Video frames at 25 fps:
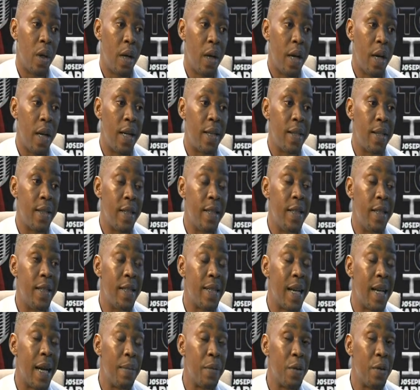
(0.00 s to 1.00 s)
and in
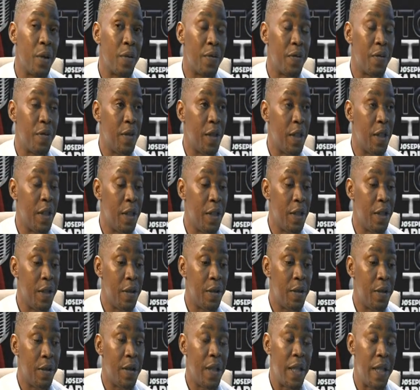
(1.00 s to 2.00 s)
terms of the
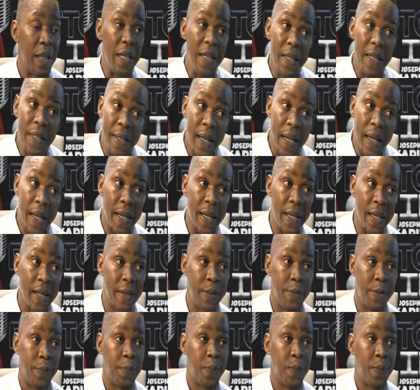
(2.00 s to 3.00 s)
intake,
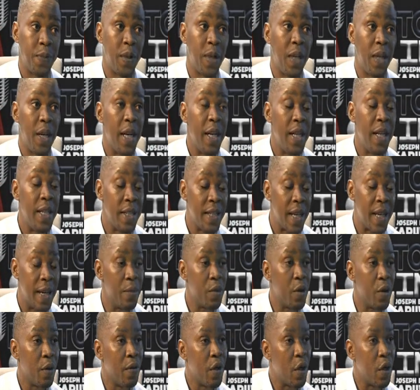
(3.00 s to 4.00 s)
in
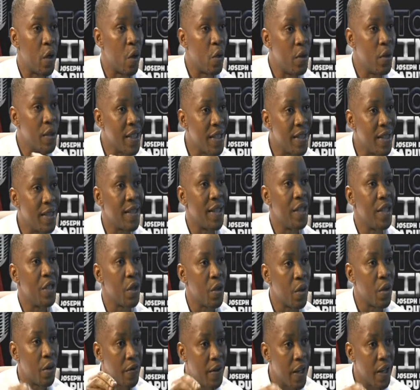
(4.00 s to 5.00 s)
terms of the
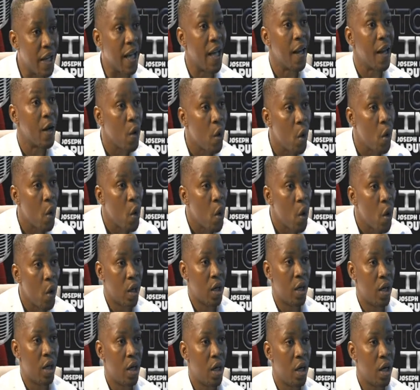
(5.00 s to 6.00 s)
concentration of the alcohol,
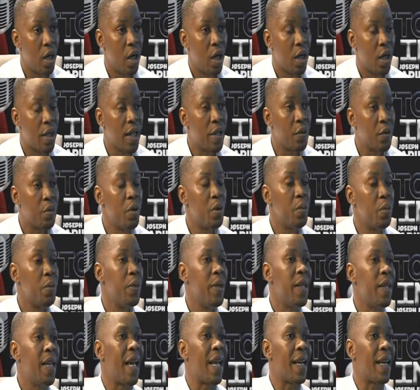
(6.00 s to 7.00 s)
that would
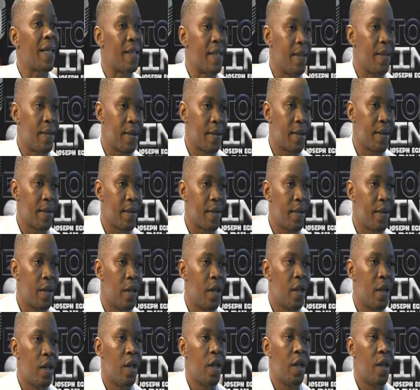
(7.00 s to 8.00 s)
mean excess.
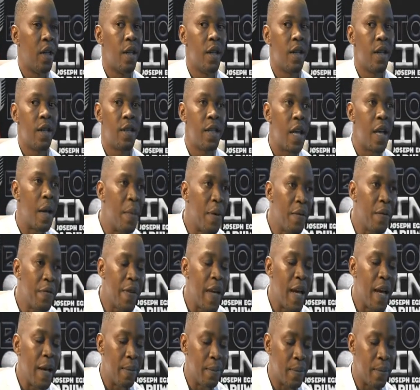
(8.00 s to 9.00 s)
Some of
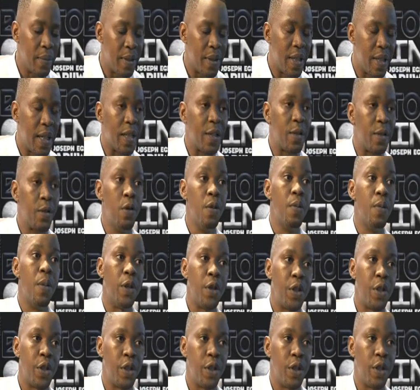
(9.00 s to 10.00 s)
them take too
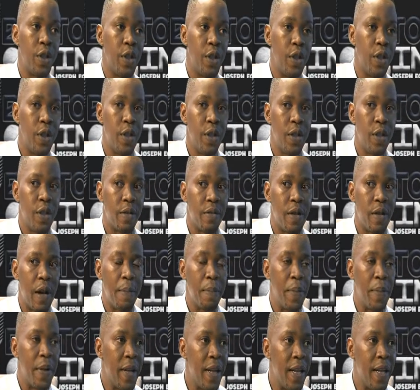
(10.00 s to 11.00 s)
much
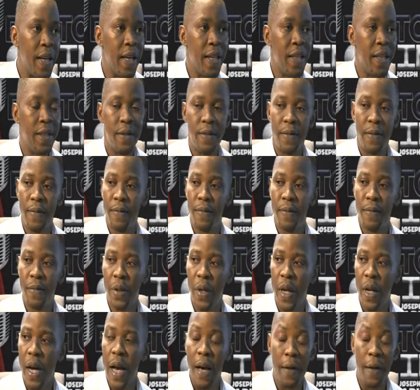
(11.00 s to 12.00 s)
rapidly.
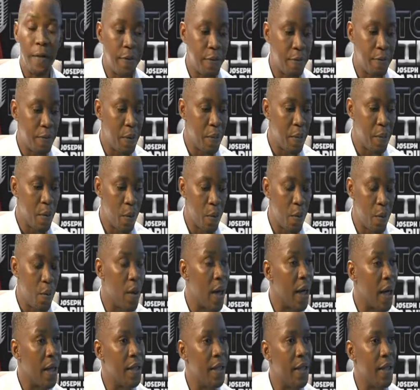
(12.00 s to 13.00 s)
You have people who
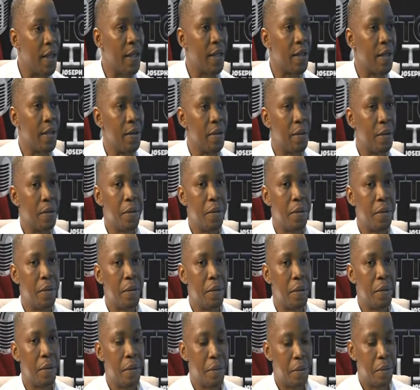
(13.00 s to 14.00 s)
can take
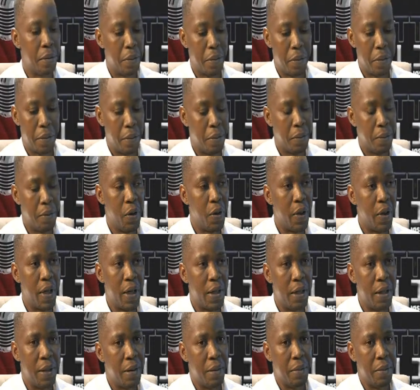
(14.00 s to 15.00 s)
more
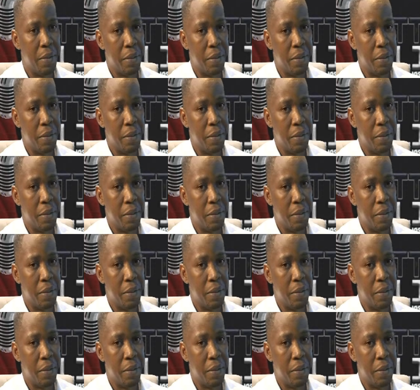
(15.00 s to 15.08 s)
than